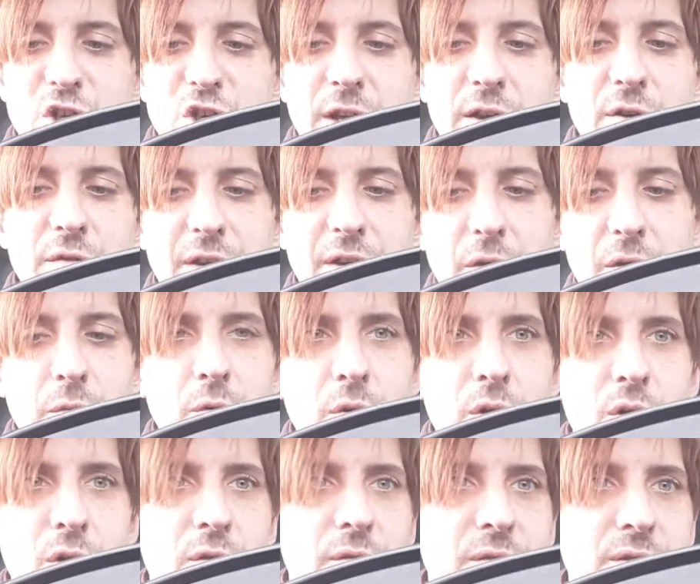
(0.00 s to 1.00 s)
or they don't work,
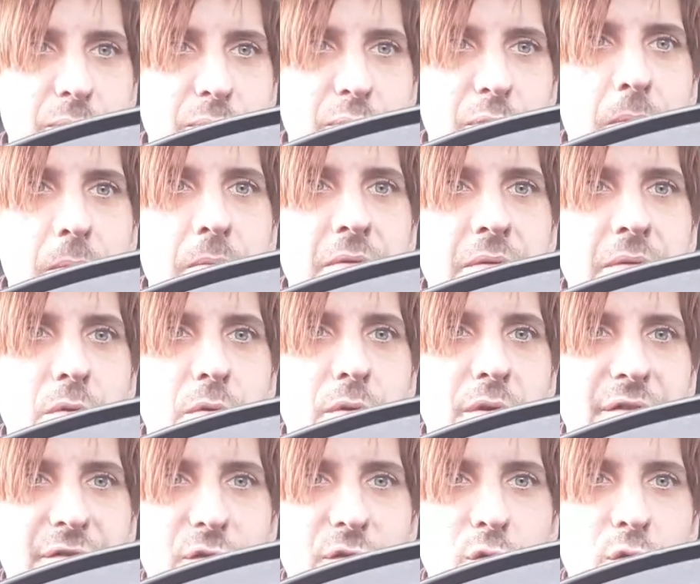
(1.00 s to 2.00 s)
or there's a problem, or they're
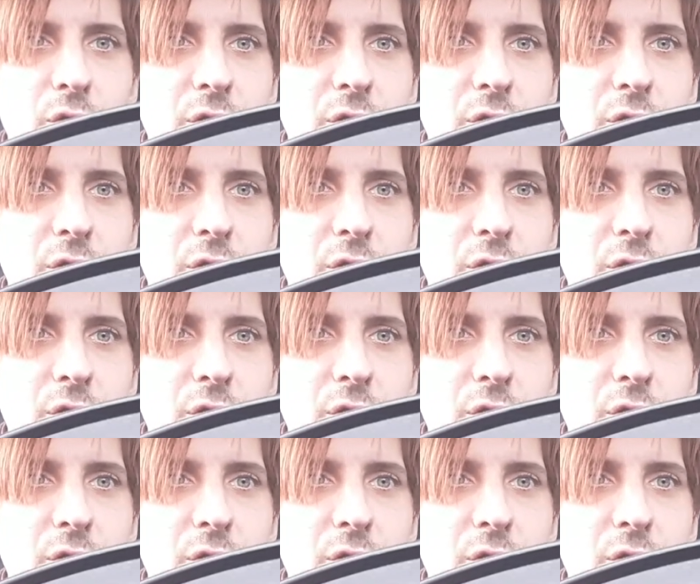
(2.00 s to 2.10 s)
flawed,